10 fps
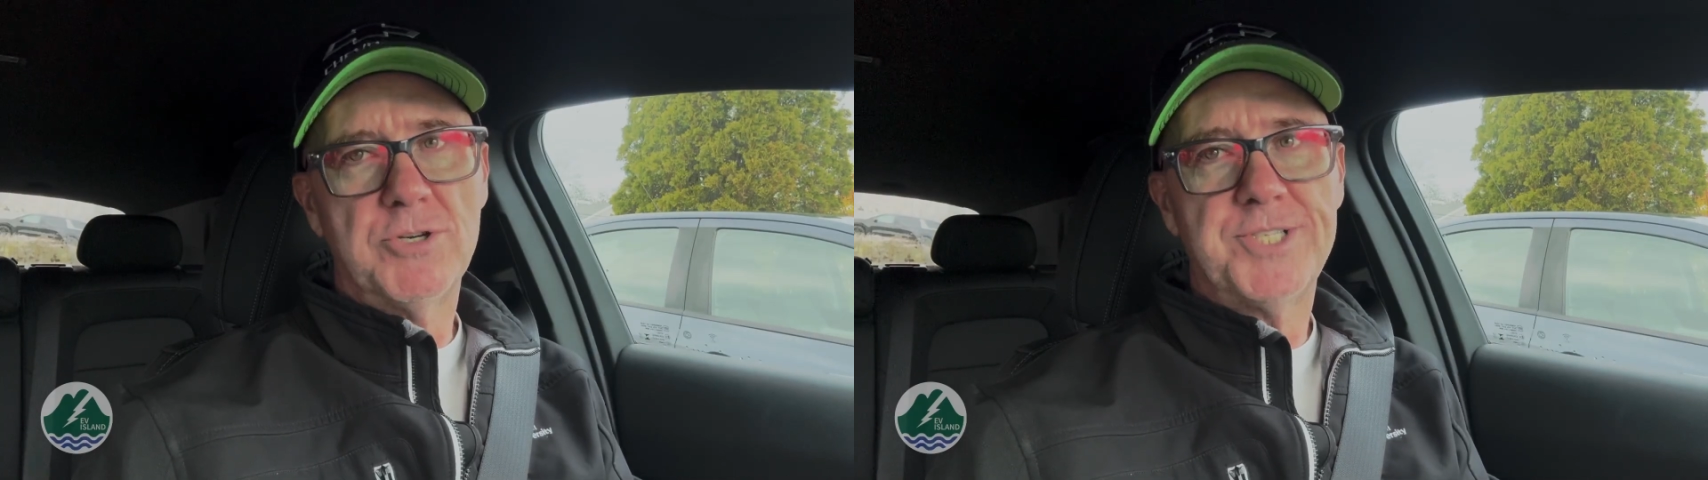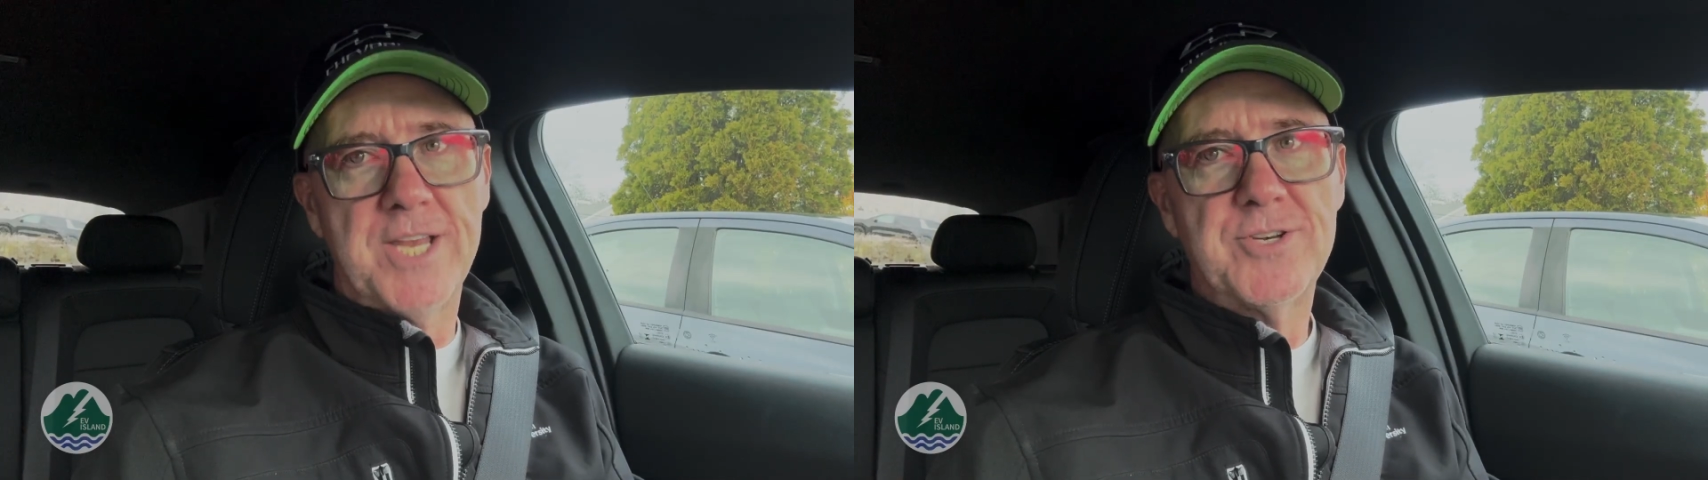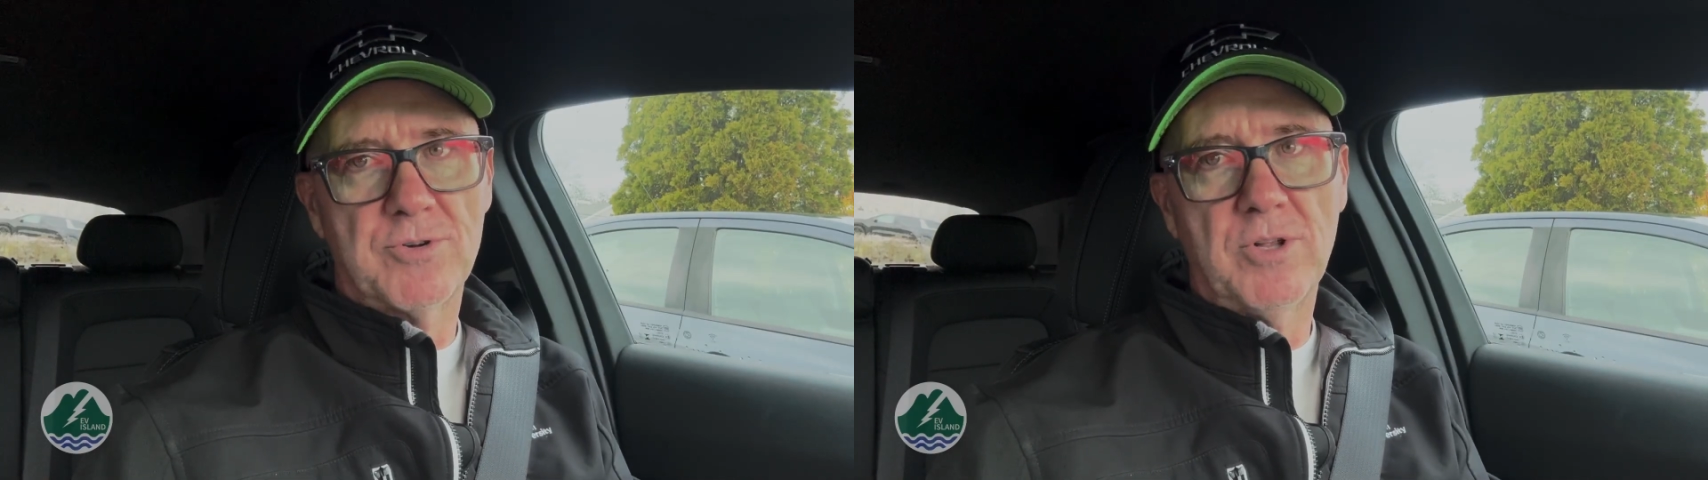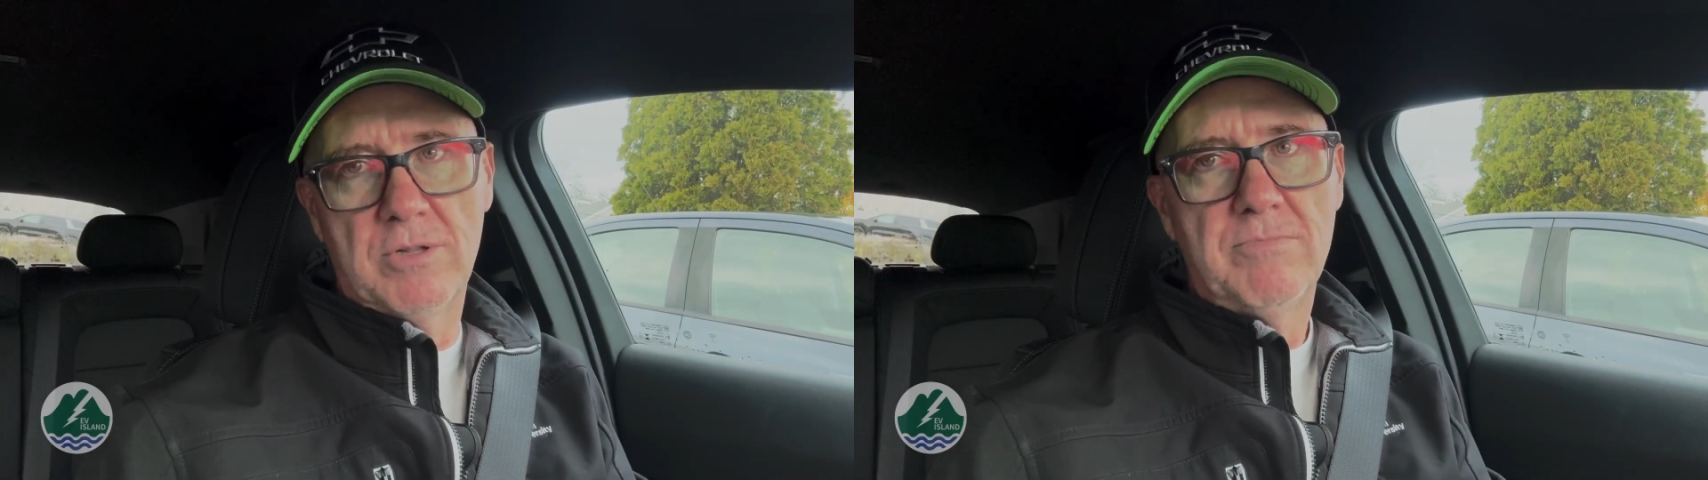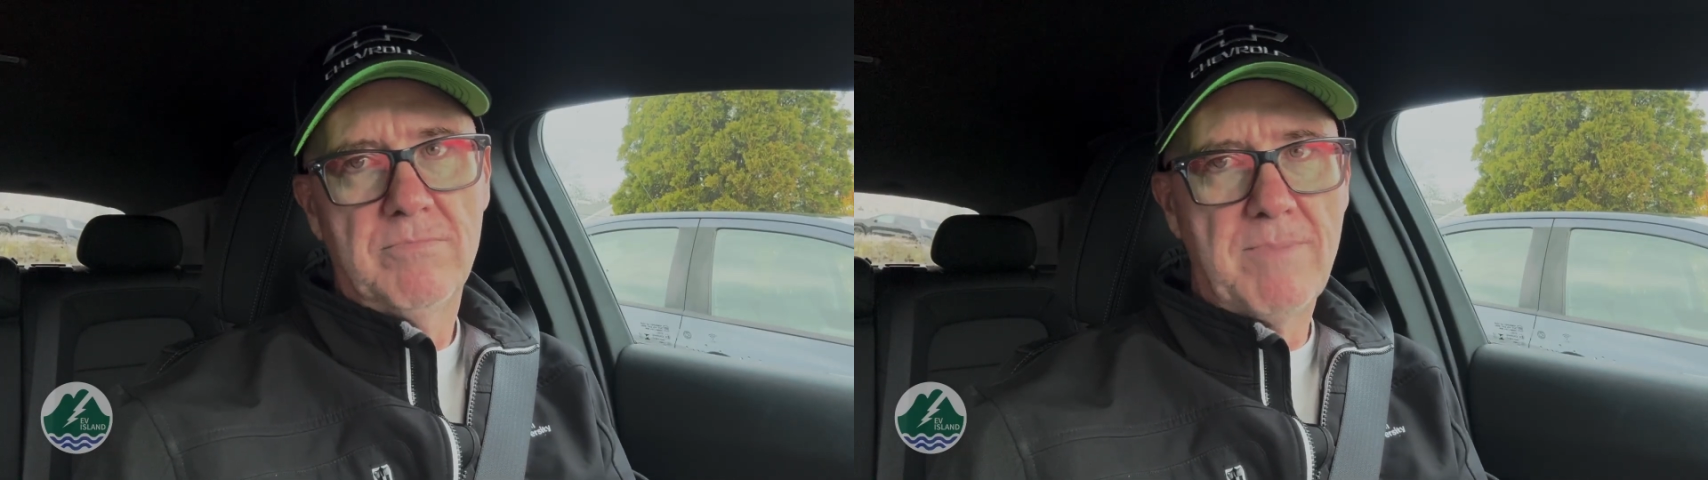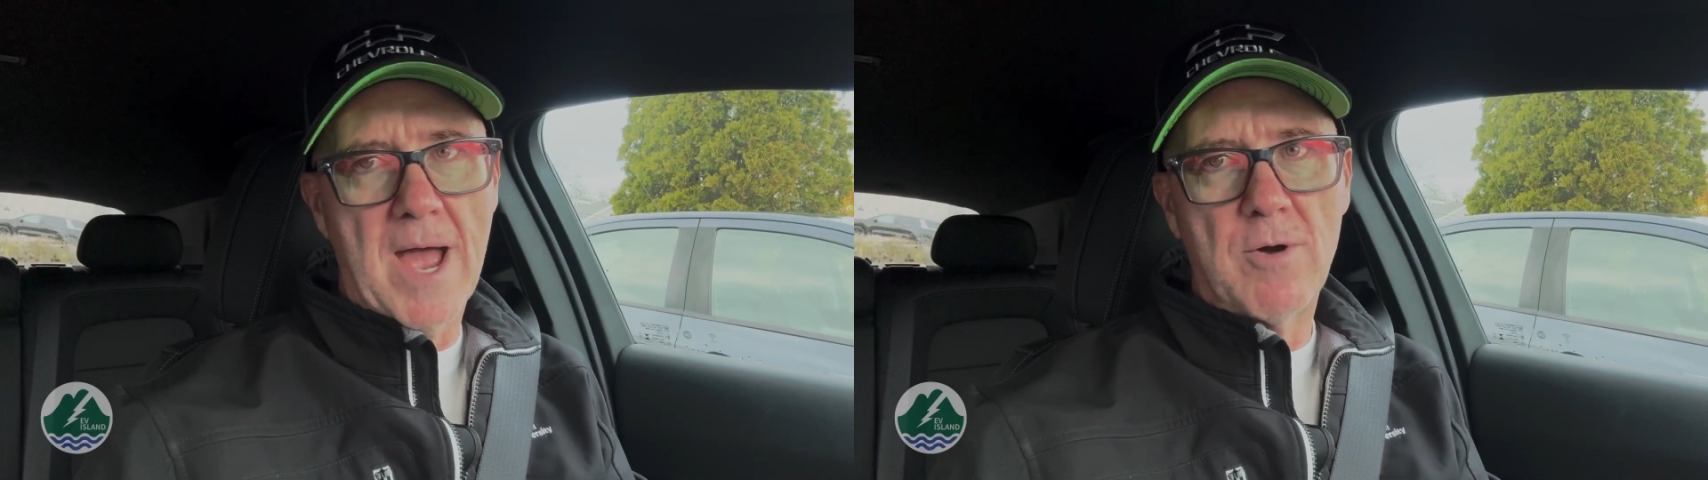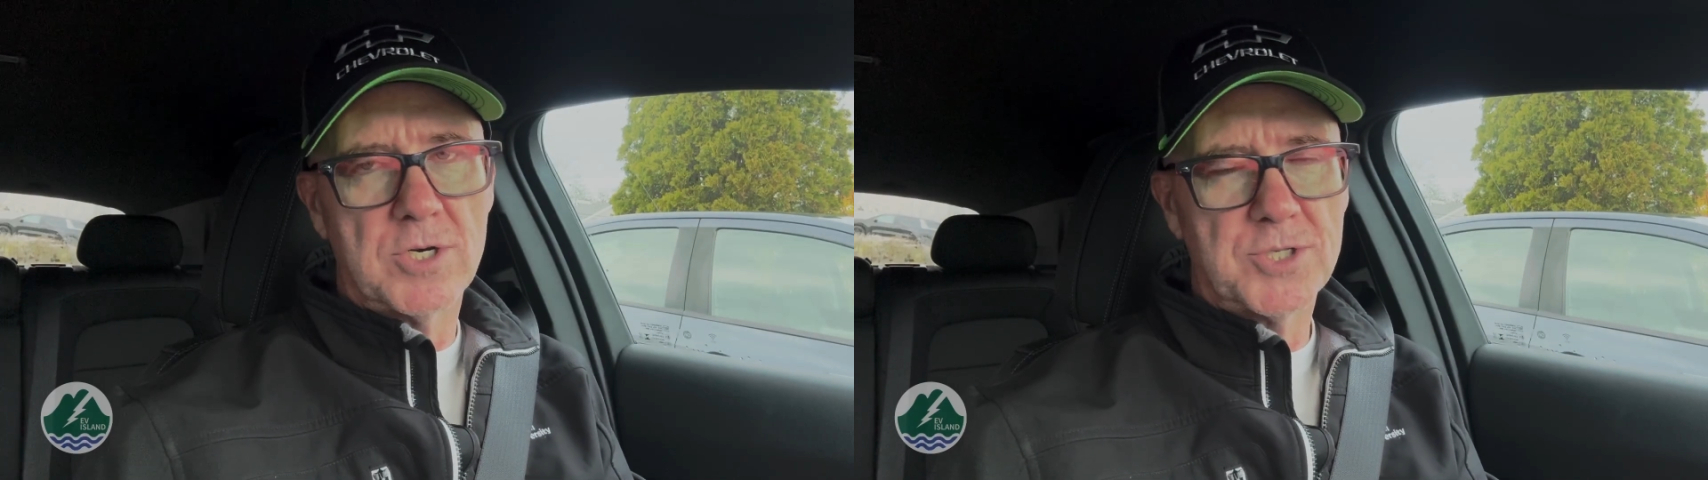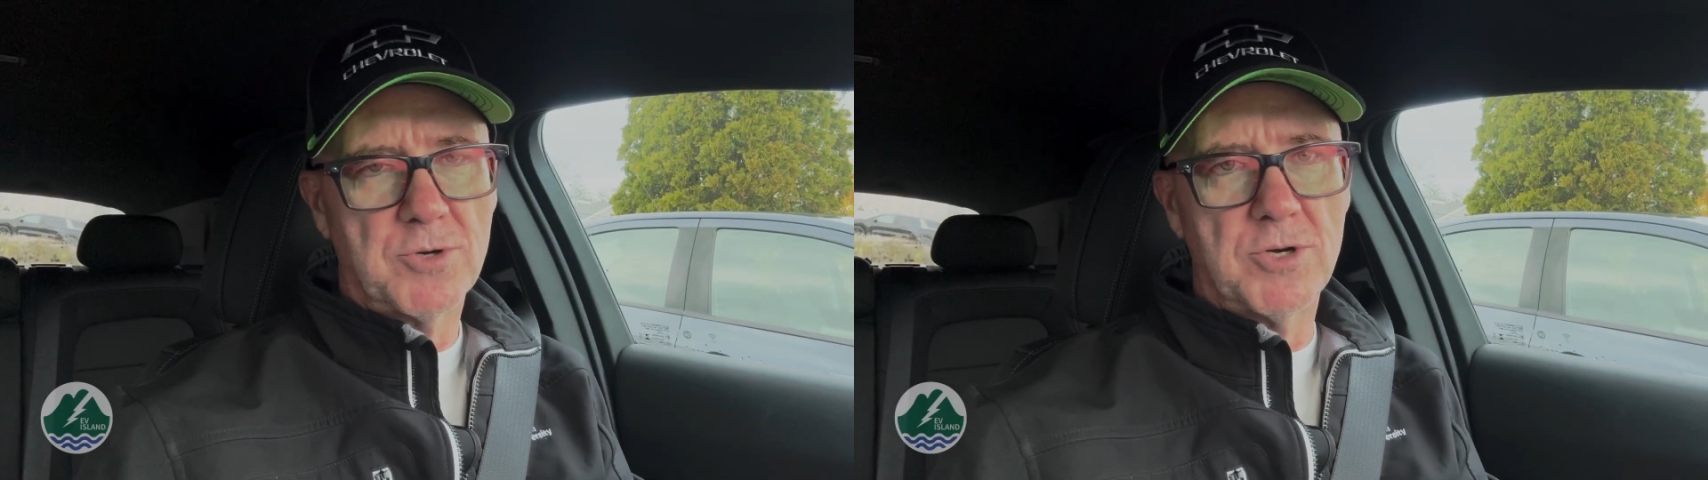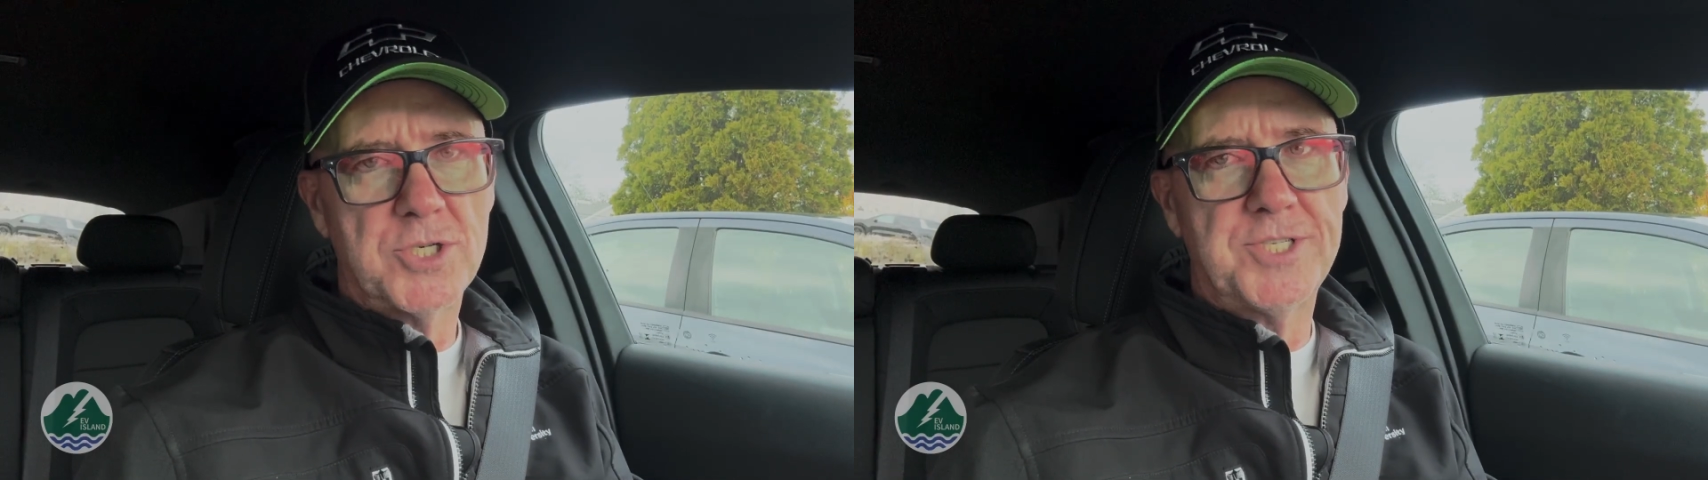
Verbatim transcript: central power source,